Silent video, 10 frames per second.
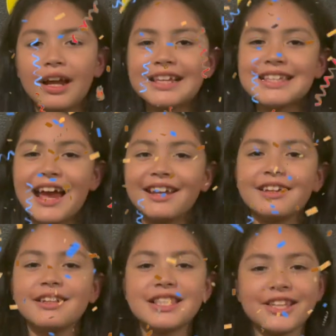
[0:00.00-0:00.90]
we're excited
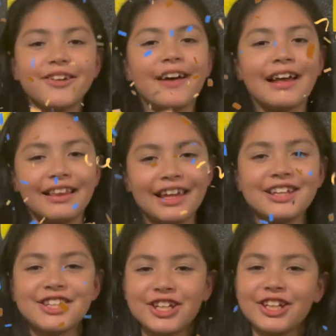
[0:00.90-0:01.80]
to see you at Lake
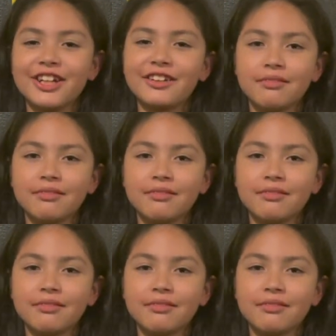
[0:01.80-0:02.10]
Cheney,